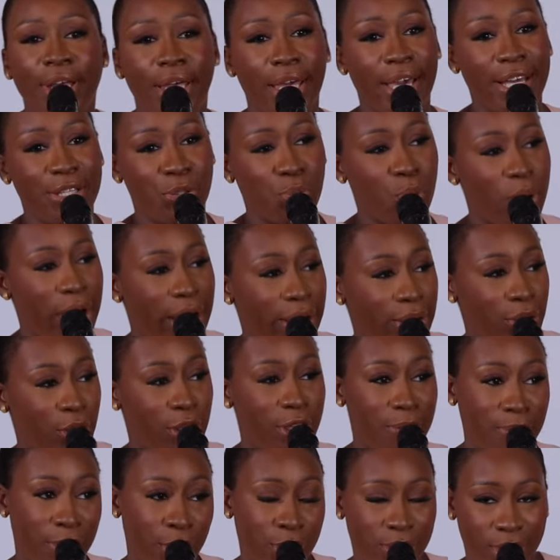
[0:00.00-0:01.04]
Here's why
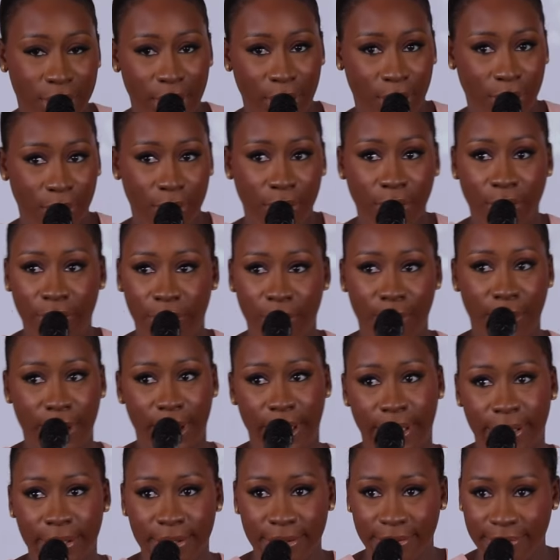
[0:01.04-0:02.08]
your emails are going
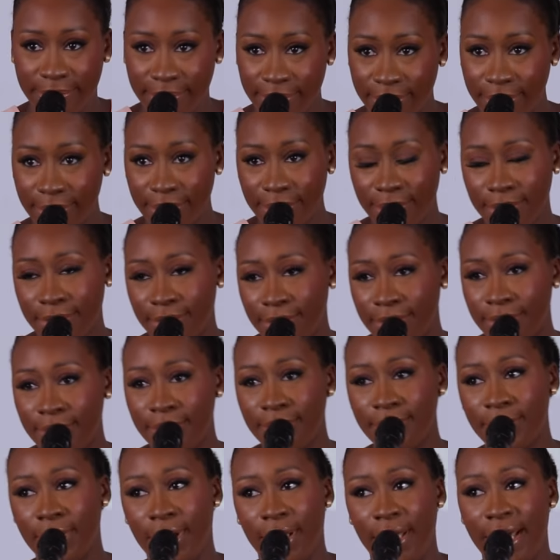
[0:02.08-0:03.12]
unreplied.
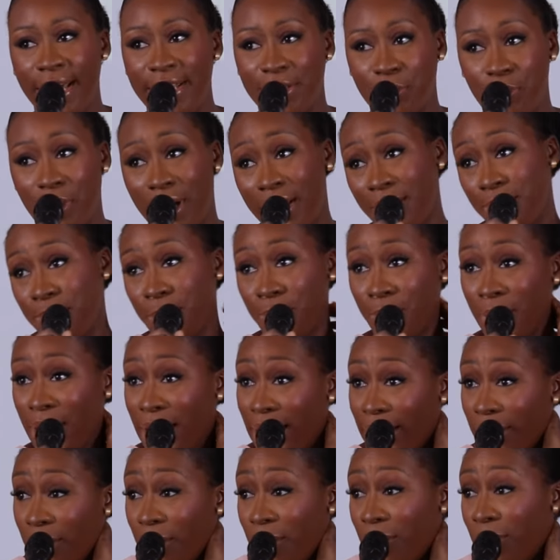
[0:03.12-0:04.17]
Here's why people
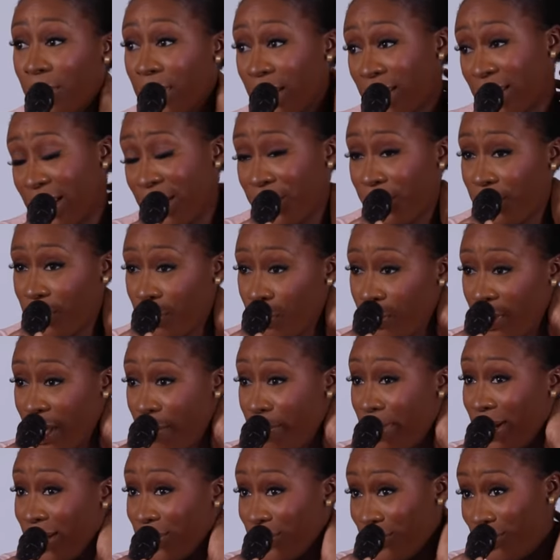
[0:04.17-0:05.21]
are like, oh, okay, thank you,
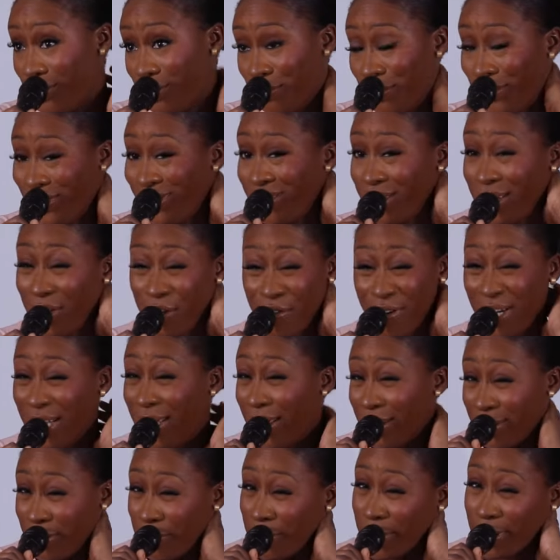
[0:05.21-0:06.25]
get back to you, but they're not
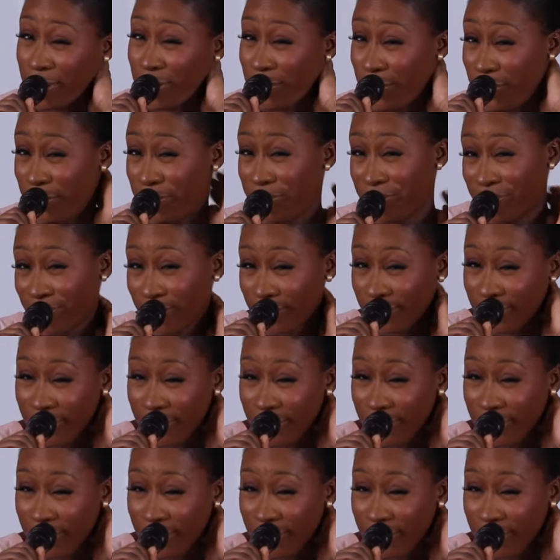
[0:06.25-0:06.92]
really getting back to you.